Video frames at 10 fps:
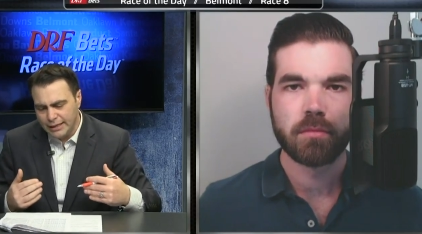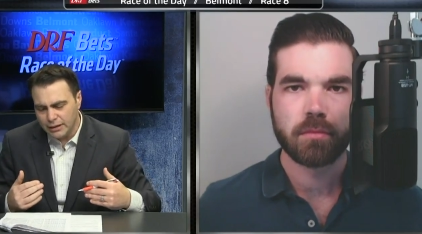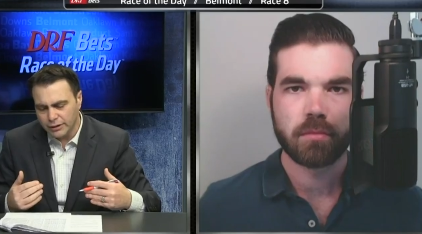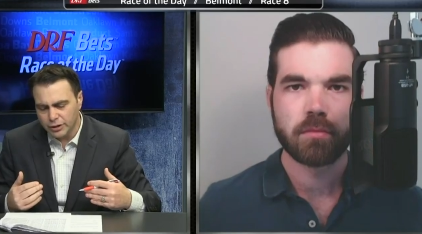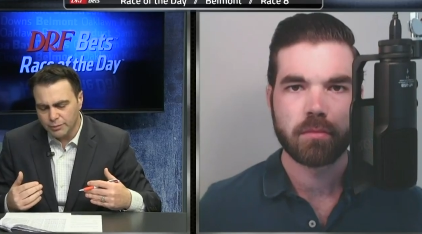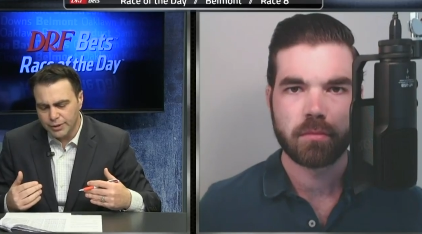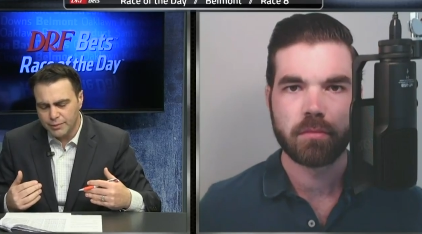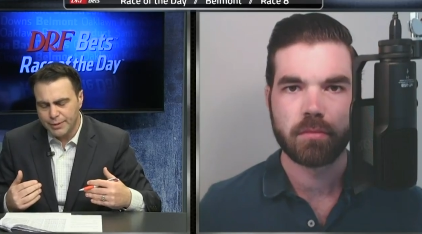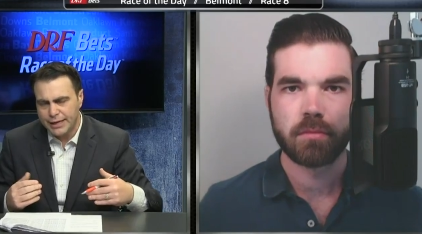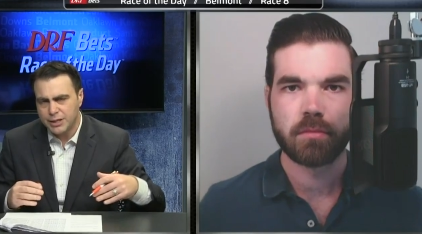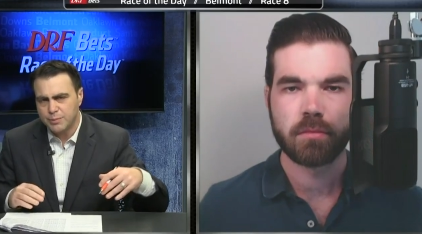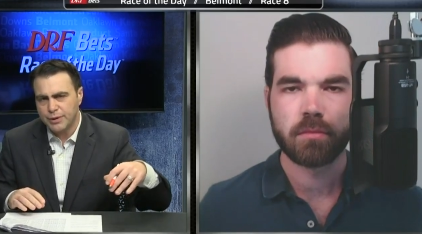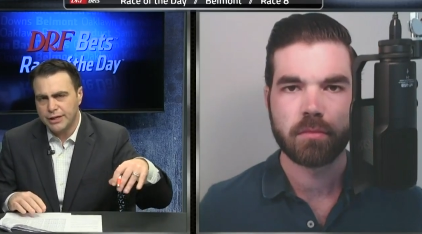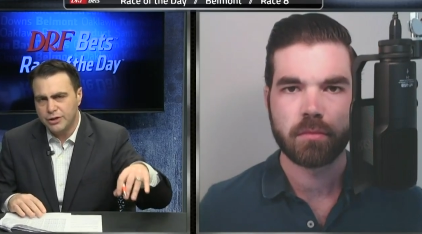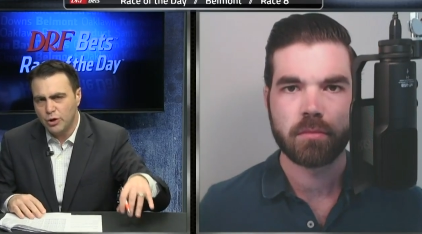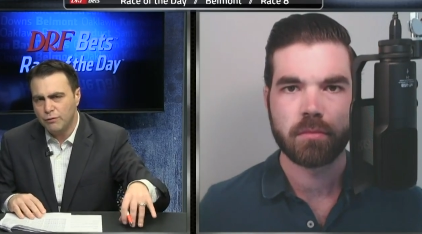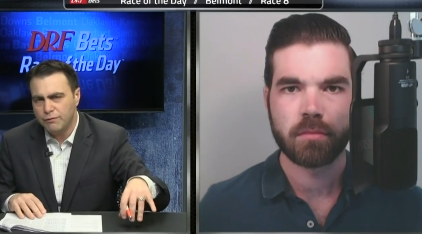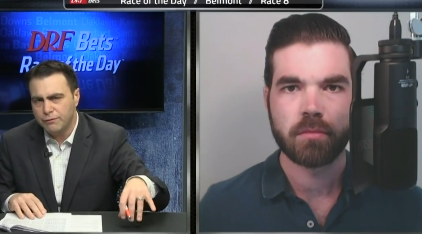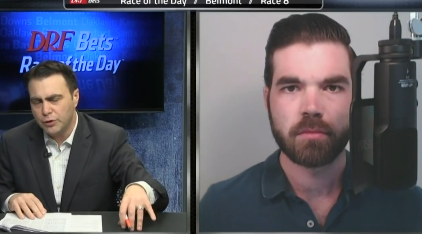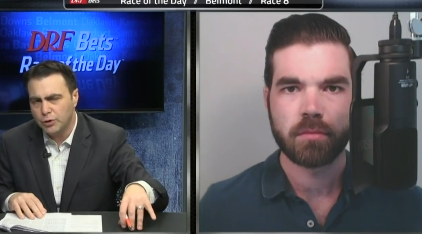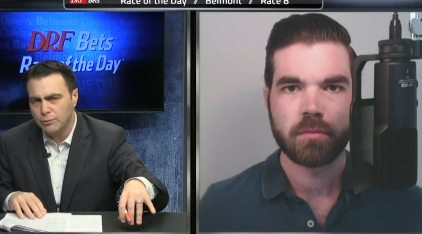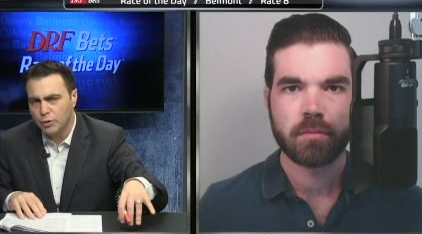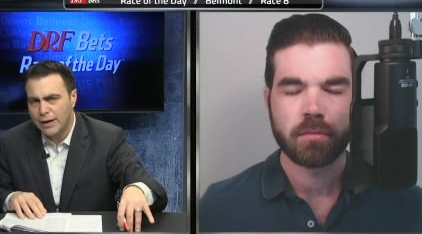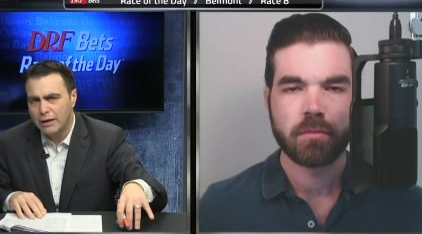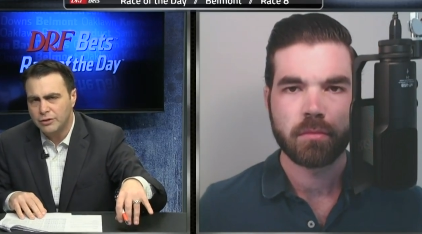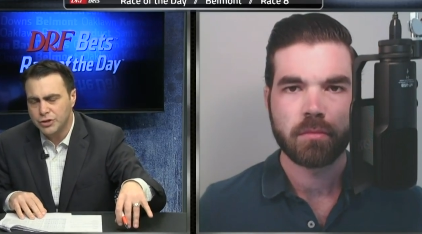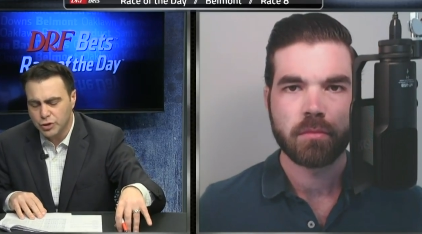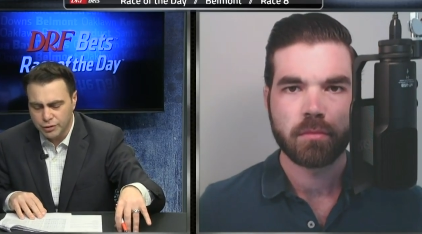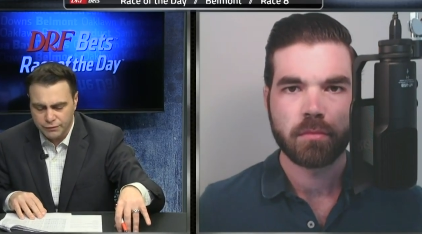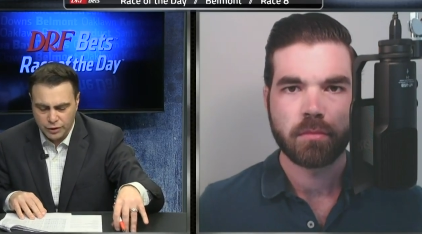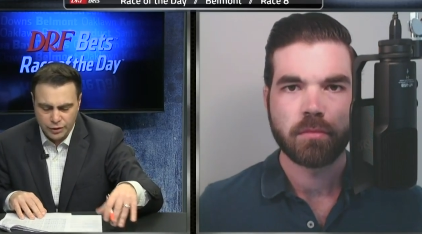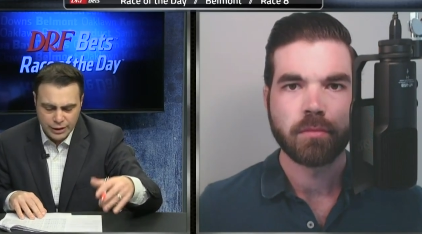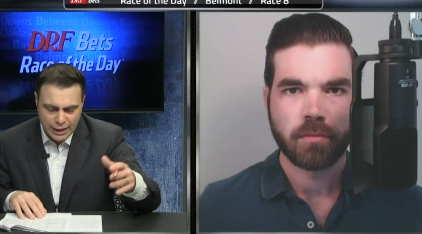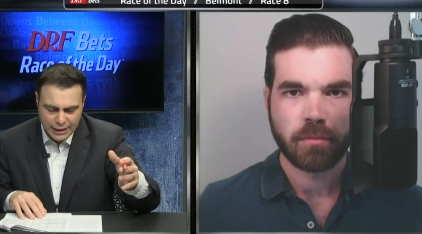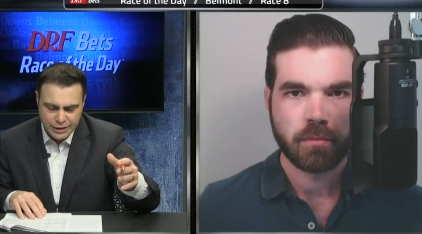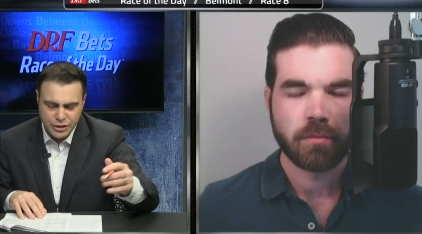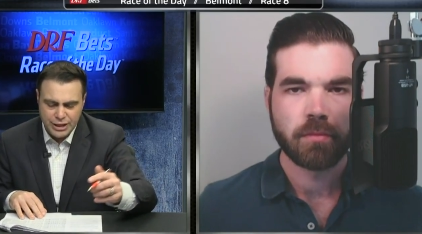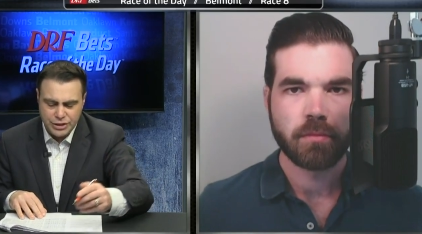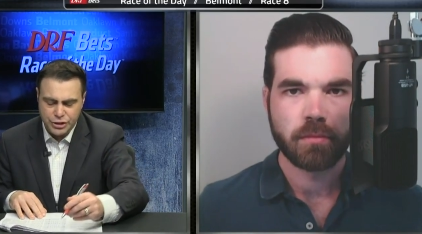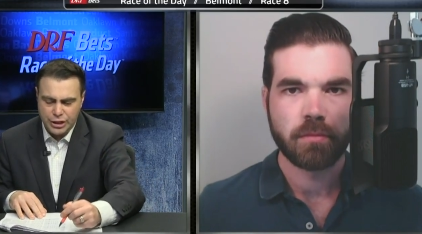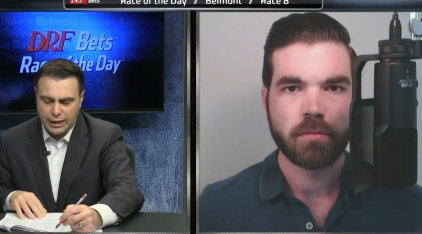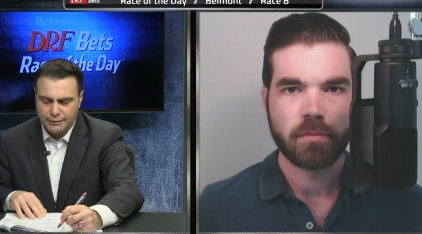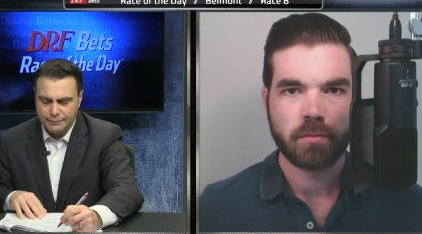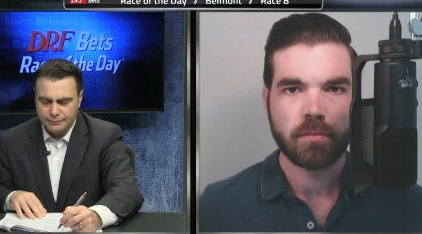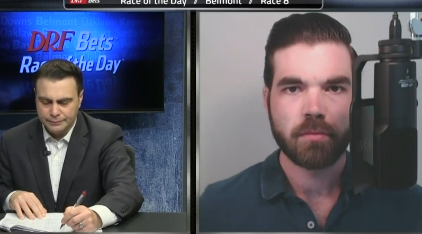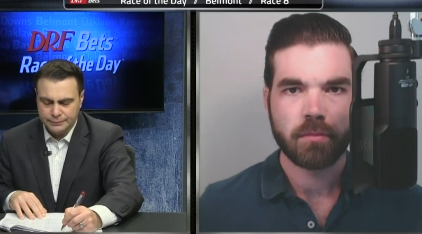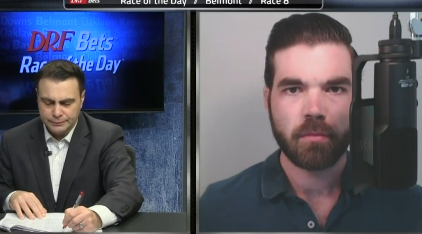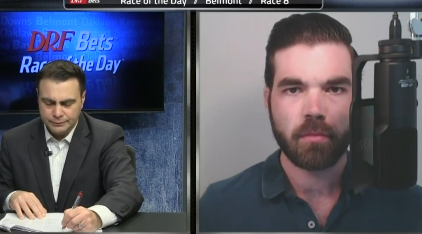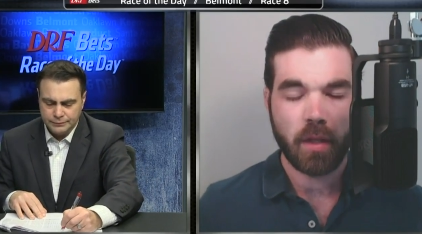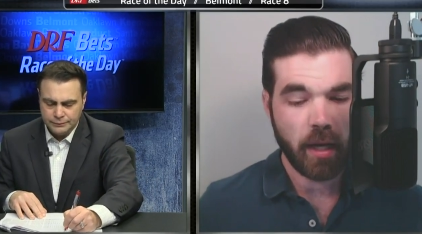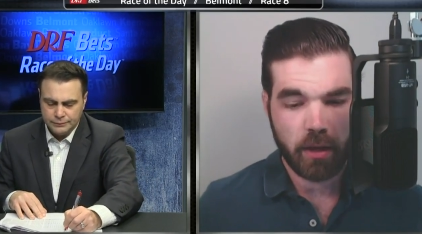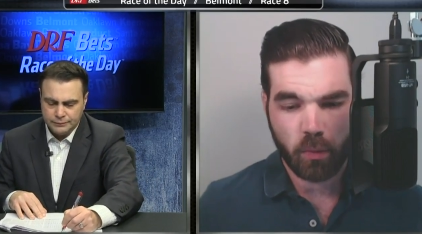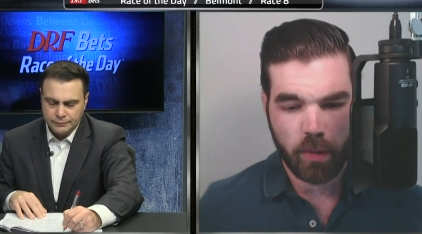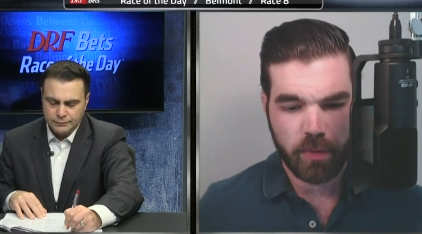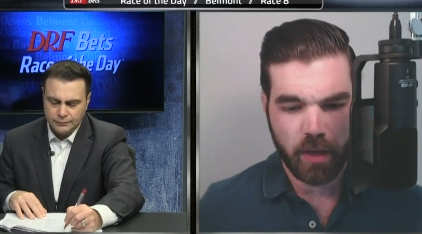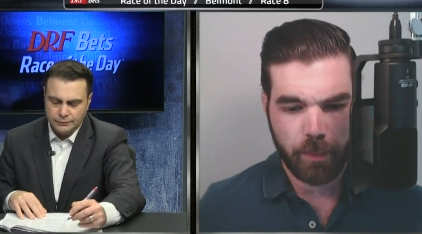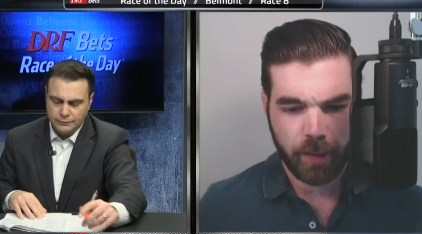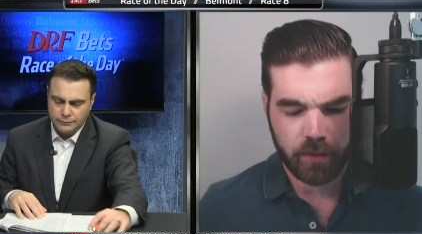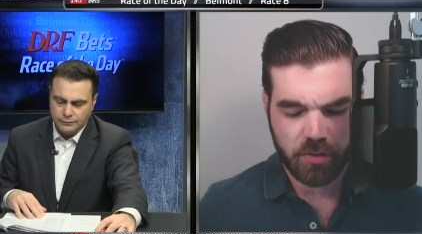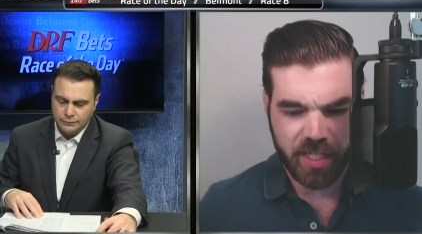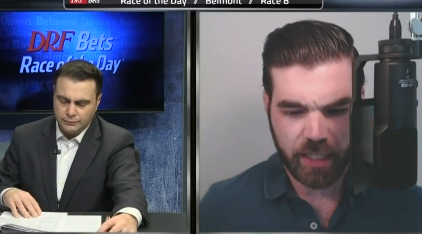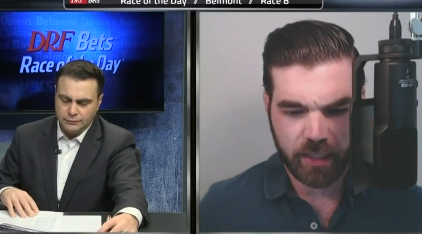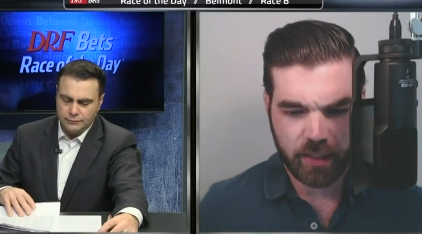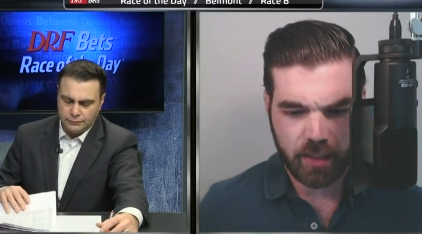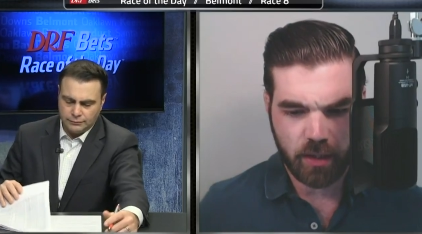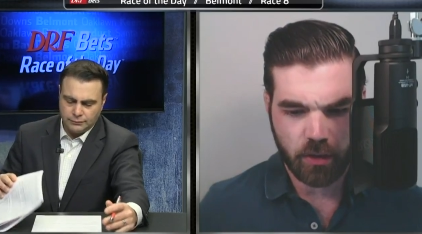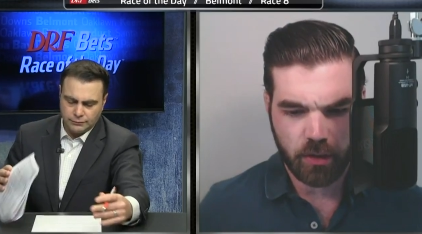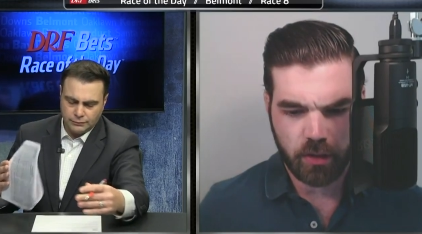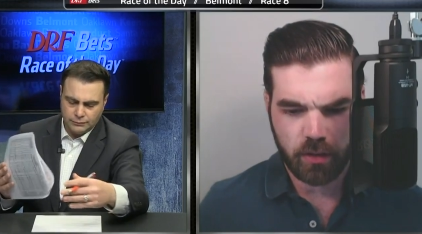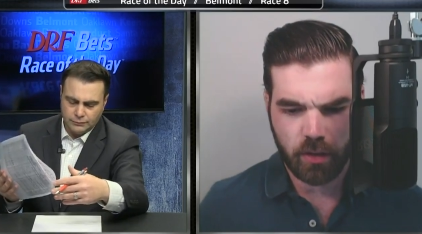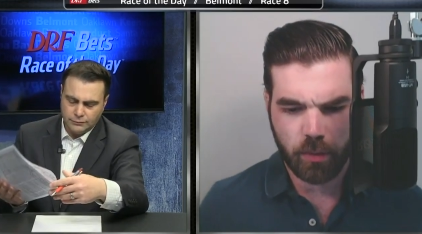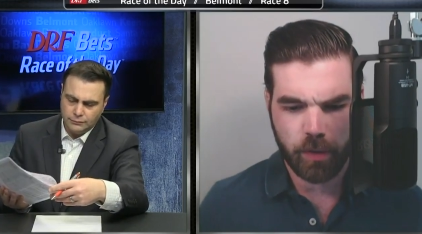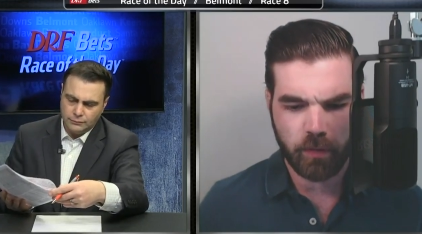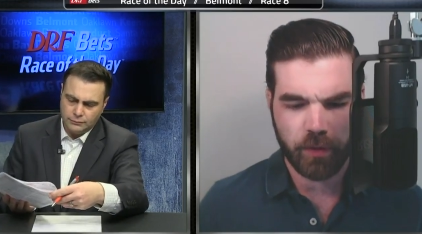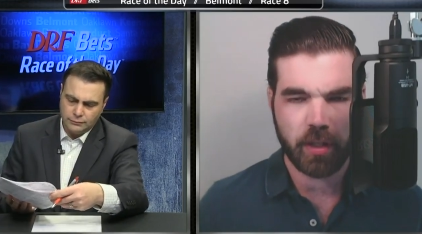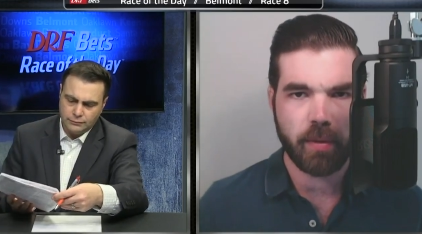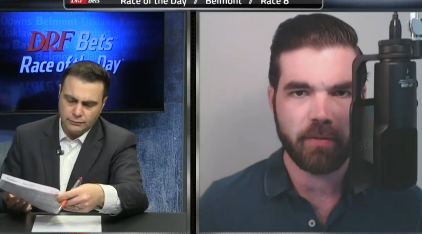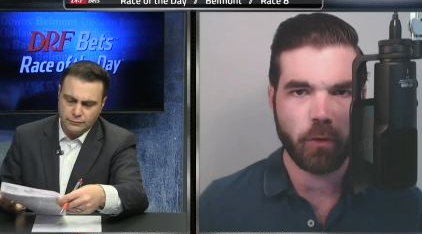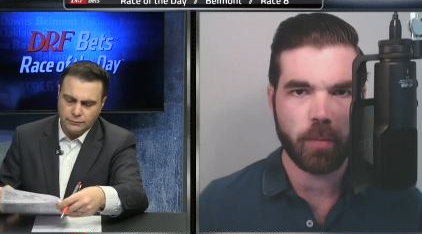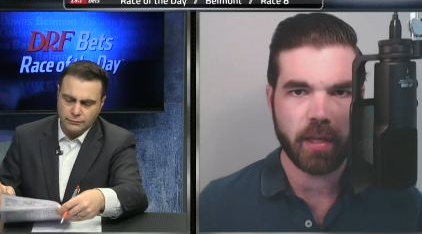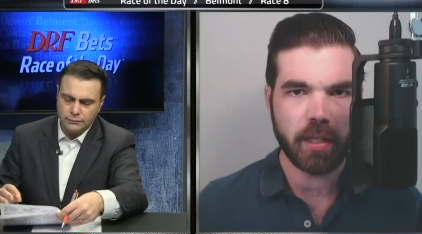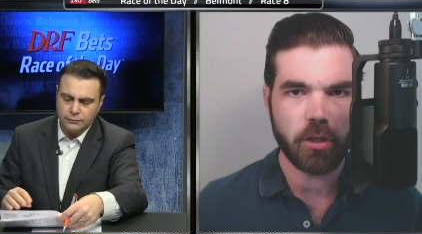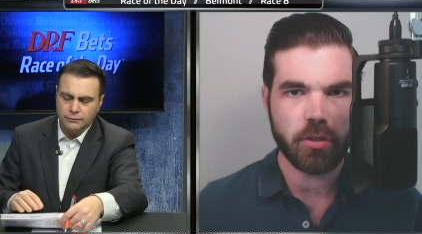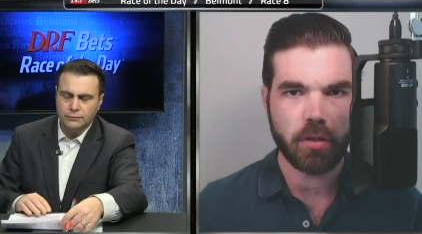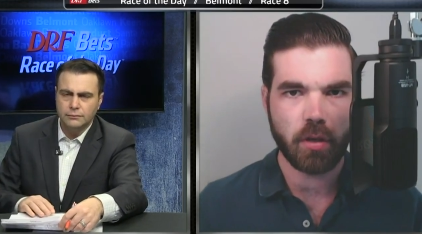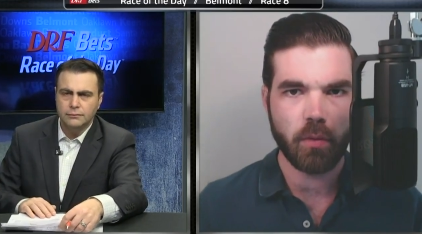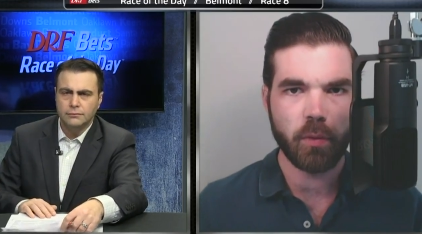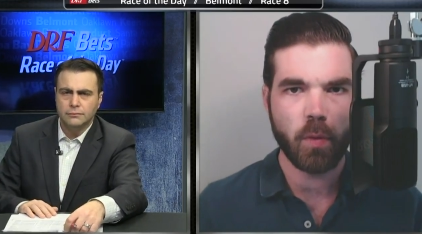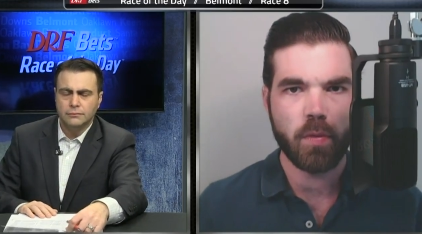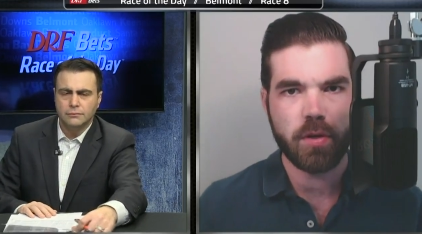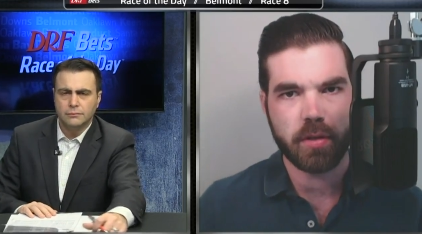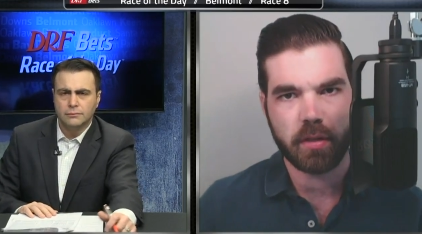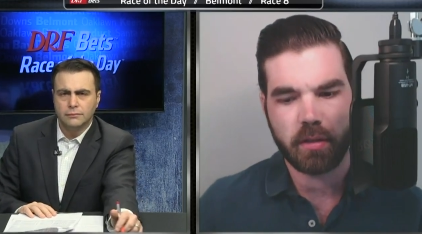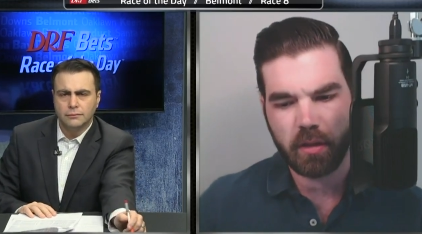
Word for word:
Speaker 1: need a little bit of pace, but I know firm ground is good for her. I think she has a shot.
Speaker 2: Yeah, I agree with you. I picked her second in here. You know, the beautiful thing about Formulator, you can go through and you can